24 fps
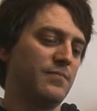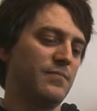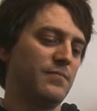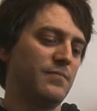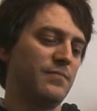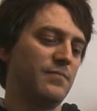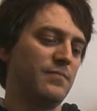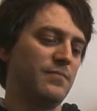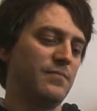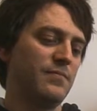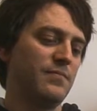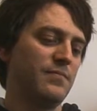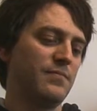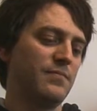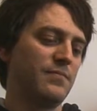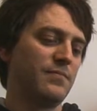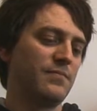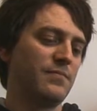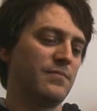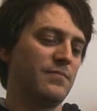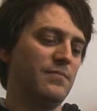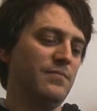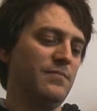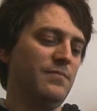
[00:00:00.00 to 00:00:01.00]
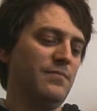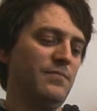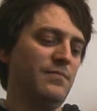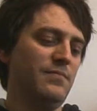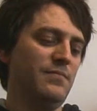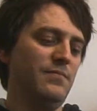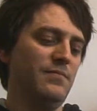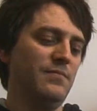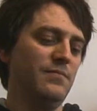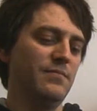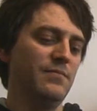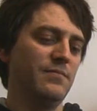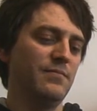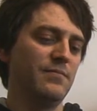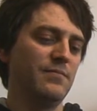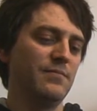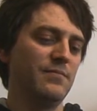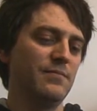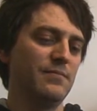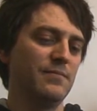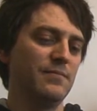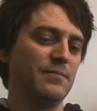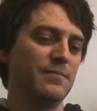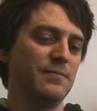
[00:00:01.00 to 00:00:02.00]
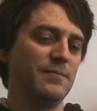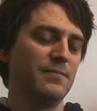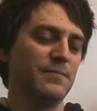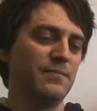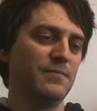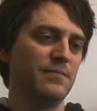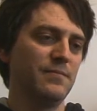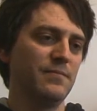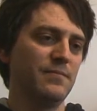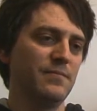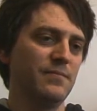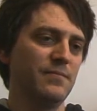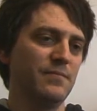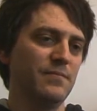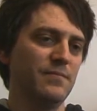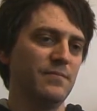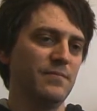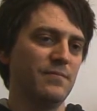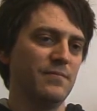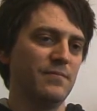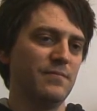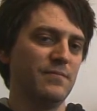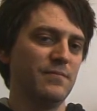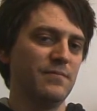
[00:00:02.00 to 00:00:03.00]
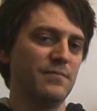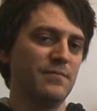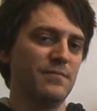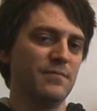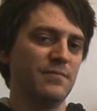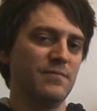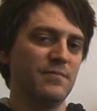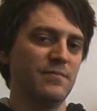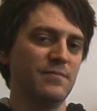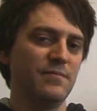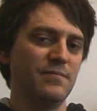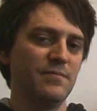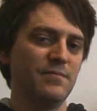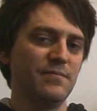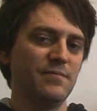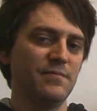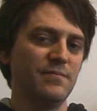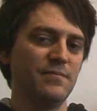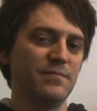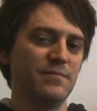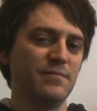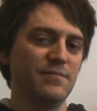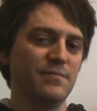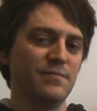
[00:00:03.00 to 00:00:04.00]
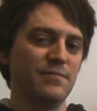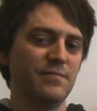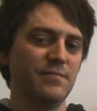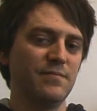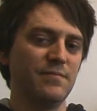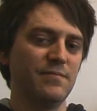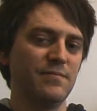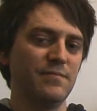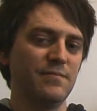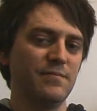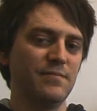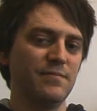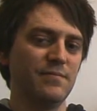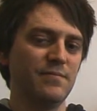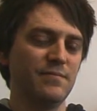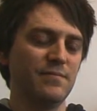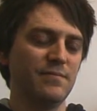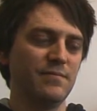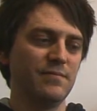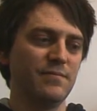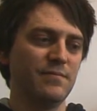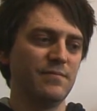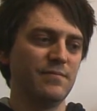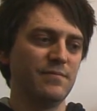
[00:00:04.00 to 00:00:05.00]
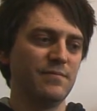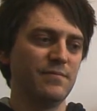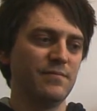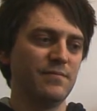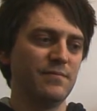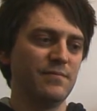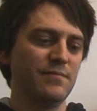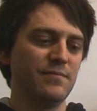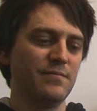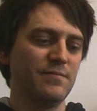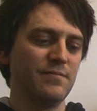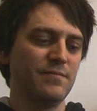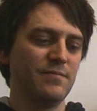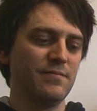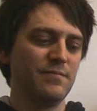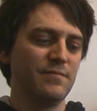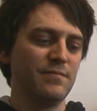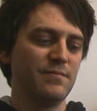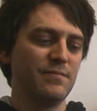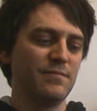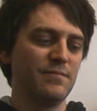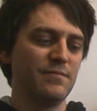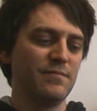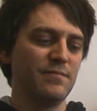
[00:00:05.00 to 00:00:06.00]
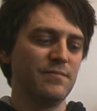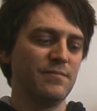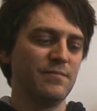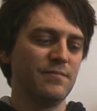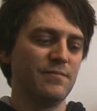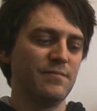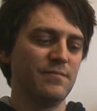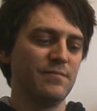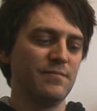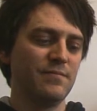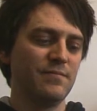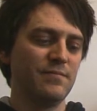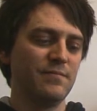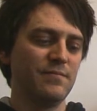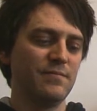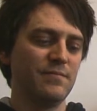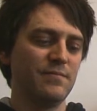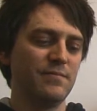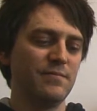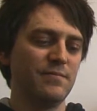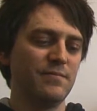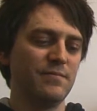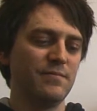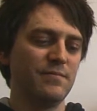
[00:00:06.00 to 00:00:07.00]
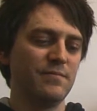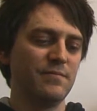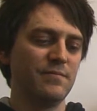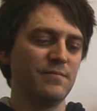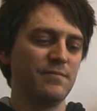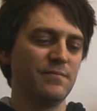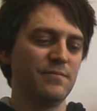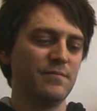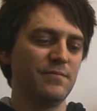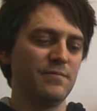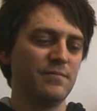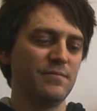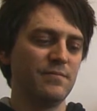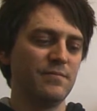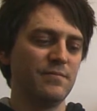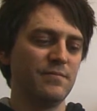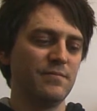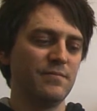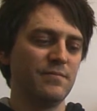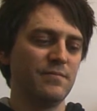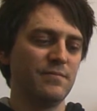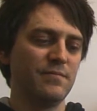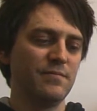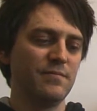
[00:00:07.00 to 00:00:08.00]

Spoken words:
The person shown says nothing.